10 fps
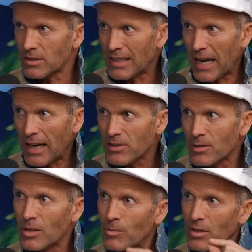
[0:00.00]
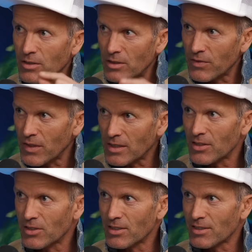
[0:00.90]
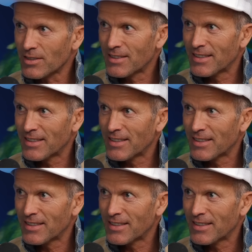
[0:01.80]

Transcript: It has to be because it's fictitious.